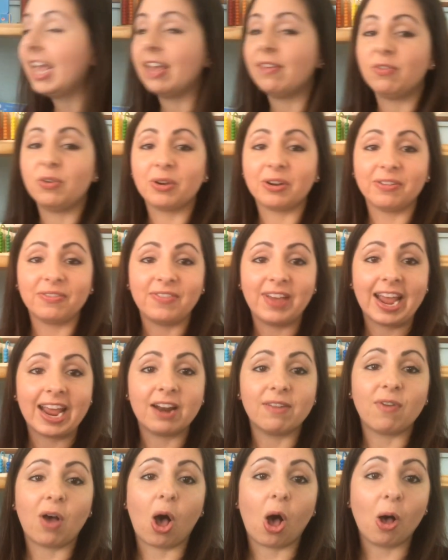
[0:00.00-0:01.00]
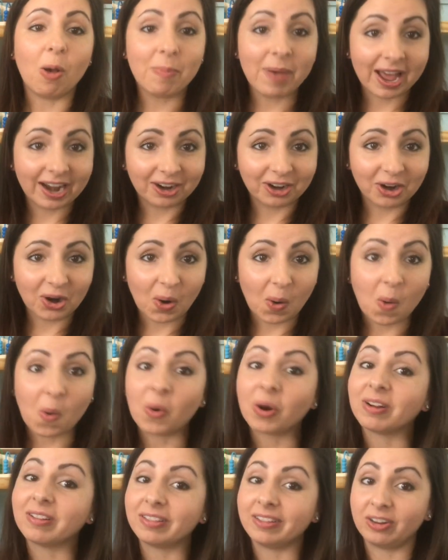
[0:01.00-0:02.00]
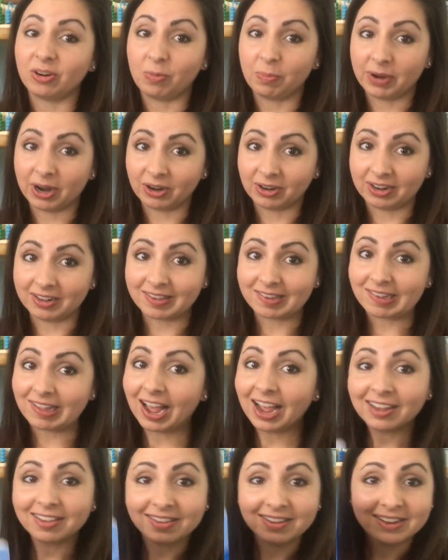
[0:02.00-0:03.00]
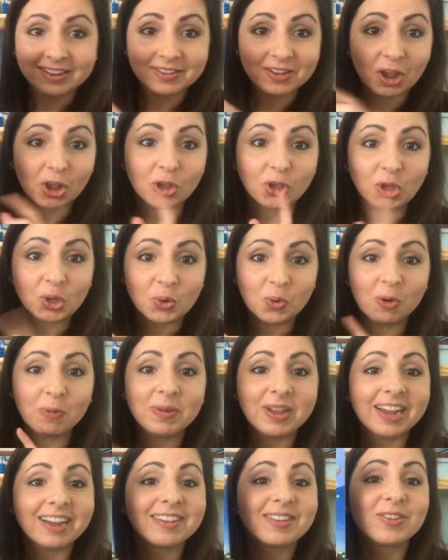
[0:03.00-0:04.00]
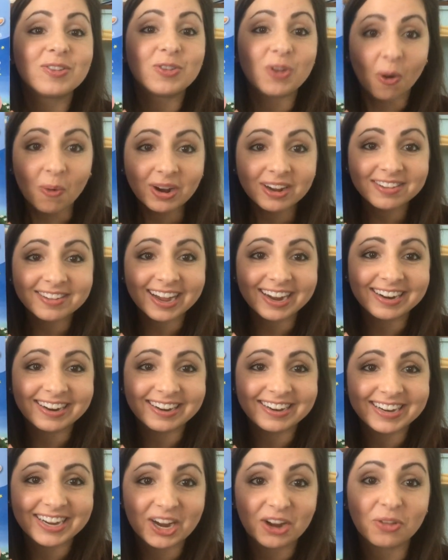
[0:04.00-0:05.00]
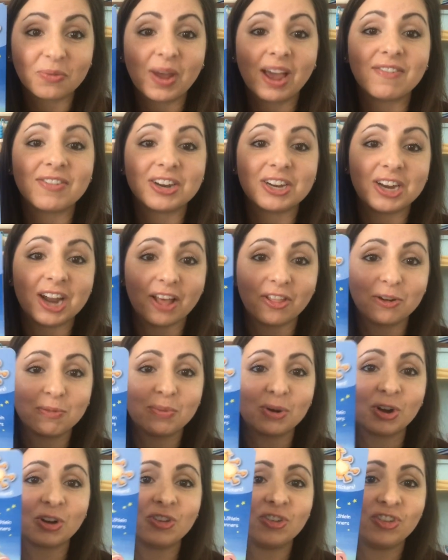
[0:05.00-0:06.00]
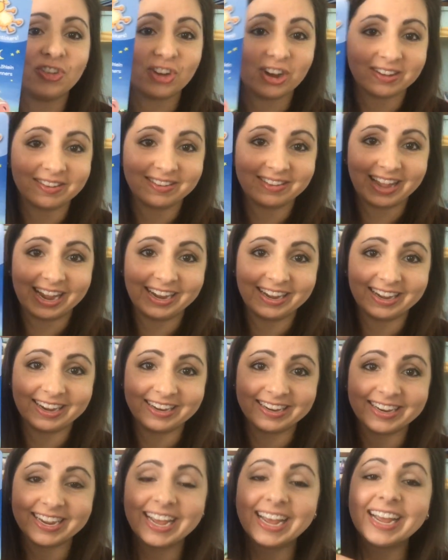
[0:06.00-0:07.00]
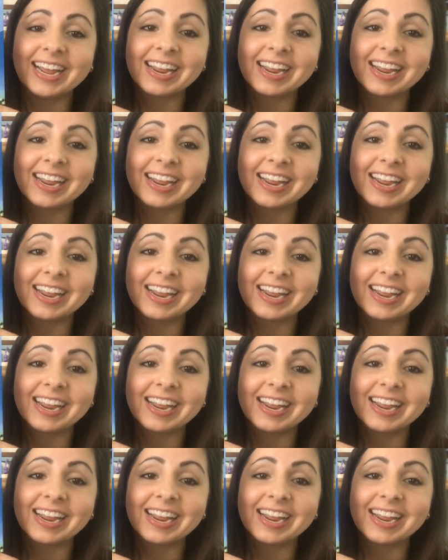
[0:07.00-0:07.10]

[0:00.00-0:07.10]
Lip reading: If you're a fan of All Better or Little Bear Needs Glasses, you will be so excited to hear that we have another book just like it.